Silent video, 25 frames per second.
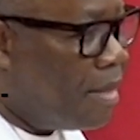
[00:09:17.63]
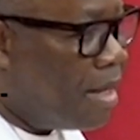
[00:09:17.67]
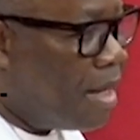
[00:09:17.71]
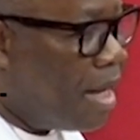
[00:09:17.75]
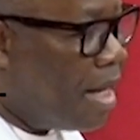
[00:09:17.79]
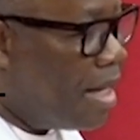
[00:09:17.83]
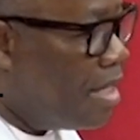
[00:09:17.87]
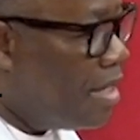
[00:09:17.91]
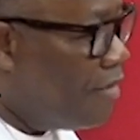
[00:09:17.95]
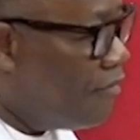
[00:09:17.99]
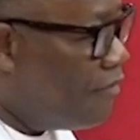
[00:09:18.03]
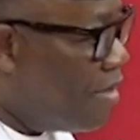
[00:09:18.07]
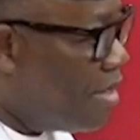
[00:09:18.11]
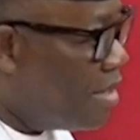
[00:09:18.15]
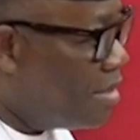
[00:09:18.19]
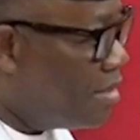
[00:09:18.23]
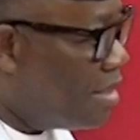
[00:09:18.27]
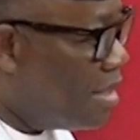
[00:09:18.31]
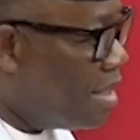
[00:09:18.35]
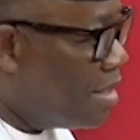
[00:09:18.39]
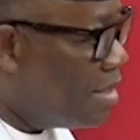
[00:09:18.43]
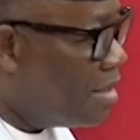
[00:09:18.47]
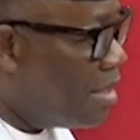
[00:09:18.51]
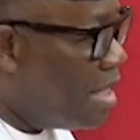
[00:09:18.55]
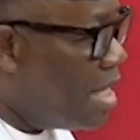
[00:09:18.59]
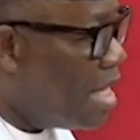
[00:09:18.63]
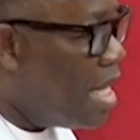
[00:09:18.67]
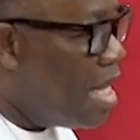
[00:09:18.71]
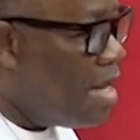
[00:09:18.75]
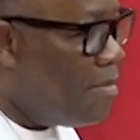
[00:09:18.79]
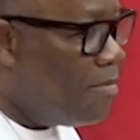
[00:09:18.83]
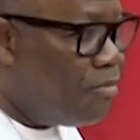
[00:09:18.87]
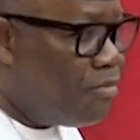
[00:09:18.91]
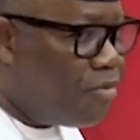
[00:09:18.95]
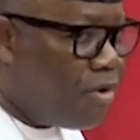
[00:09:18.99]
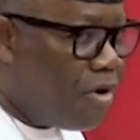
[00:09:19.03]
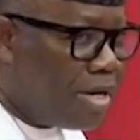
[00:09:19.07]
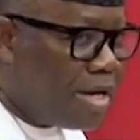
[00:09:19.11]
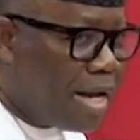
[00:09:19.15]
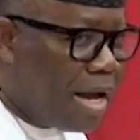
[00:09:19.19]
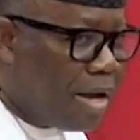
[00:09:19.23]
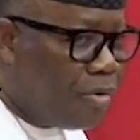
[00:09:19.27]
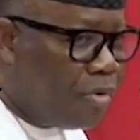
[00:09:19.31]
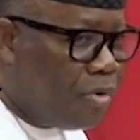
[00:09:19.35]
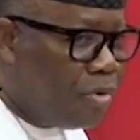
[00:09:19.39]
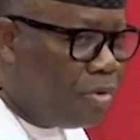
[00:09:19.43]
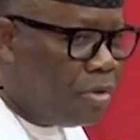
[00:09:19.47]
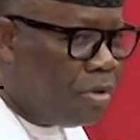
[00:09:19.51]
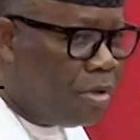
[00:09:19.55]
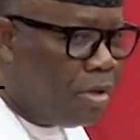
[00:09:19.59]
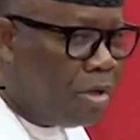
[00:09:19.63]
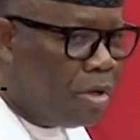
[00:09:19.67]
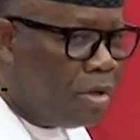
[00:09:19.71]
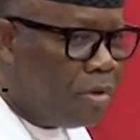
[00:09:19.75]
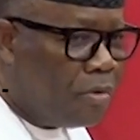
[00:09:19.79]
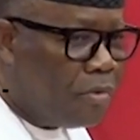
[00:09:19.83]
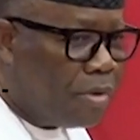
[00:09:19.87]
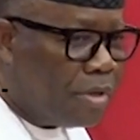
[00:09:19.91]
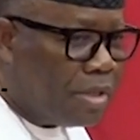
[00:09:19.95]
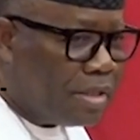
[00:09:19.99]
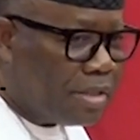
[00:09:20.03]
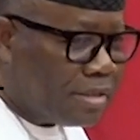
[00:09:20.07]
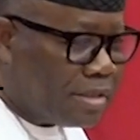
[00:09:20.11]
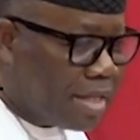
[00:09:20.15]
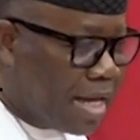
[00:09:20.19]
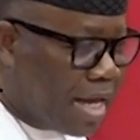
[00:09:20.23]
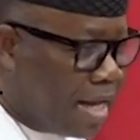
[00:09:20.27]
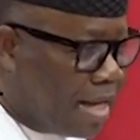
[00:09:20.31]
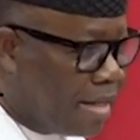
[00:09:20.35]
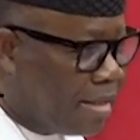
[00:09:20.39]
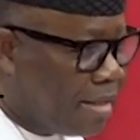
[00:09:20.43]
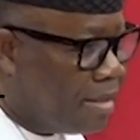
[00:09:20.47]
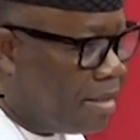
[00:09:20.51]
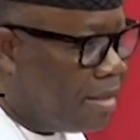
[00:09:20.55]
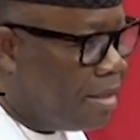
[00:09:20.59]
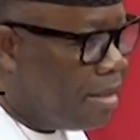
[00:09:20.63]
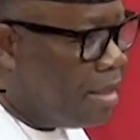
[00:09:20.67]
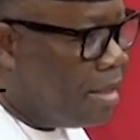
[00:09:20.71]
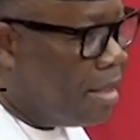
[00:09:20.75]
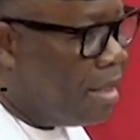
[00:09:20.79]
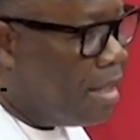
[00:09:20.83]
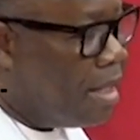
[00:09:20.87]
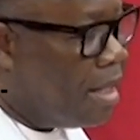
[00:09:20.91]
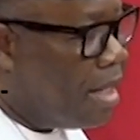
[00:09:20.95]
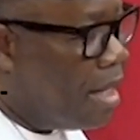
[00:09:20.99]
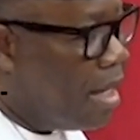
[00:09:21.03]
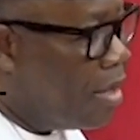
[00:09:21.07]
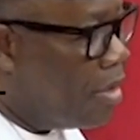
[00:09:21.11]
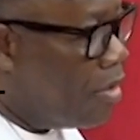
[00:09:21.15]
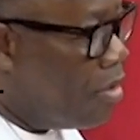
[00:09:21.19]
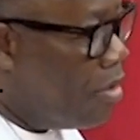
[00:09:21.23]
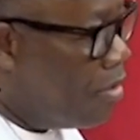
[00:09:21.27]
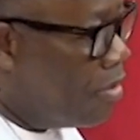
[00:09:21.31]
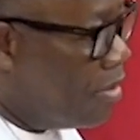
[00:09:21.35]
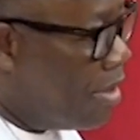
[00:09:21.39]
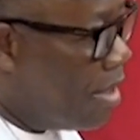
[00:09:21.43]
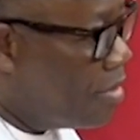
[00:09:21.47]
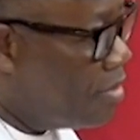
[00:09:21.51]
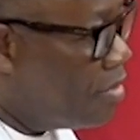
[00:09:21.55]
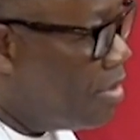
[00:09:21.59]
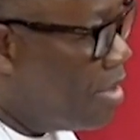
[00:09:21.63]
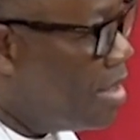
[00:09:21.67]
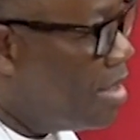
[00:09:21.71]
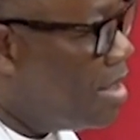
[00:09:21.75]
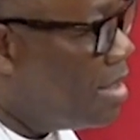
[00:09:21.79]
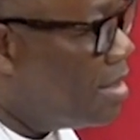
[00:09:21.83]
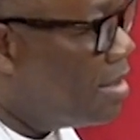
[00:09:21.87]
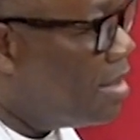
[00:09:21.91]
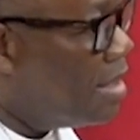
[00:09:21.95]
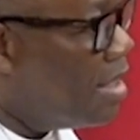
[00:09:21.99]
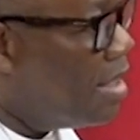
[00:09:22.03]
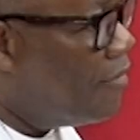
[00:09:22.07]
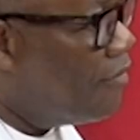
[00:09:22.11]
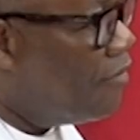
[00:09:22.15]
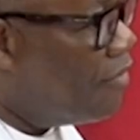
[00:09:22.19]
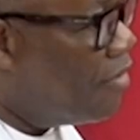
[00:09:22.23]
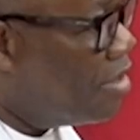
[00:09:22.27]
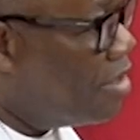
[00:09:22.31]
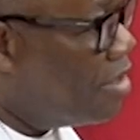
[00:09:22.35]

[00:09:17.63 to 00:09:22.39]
and different states, in brotherhood we stand. I congratulate the Senate for